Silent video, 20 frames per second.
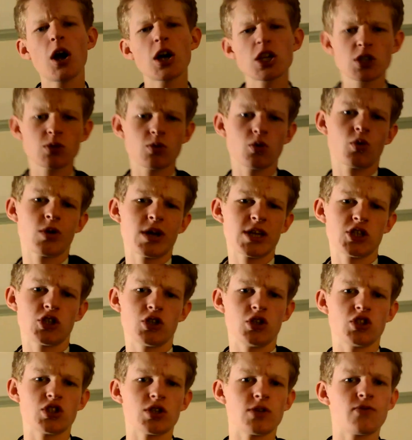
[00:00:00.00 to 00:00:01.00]
I will ask
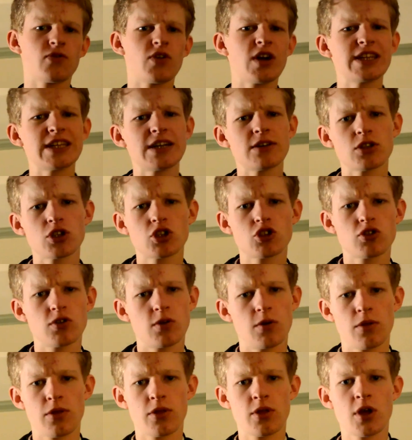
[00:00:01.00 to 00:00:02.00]
you all questions and
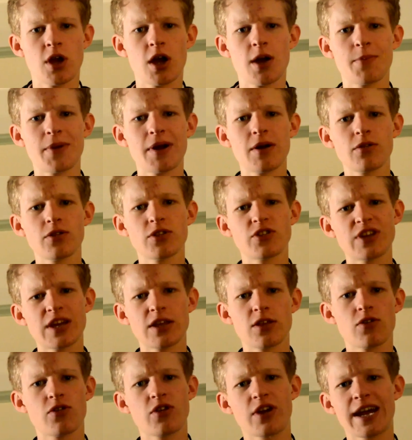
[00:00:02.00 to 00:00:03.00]
find out the truth
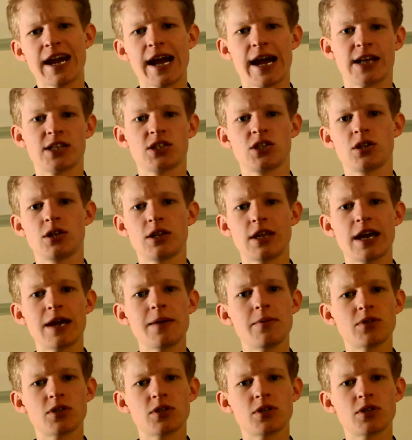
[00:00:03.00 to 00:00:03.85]
about the death of the cat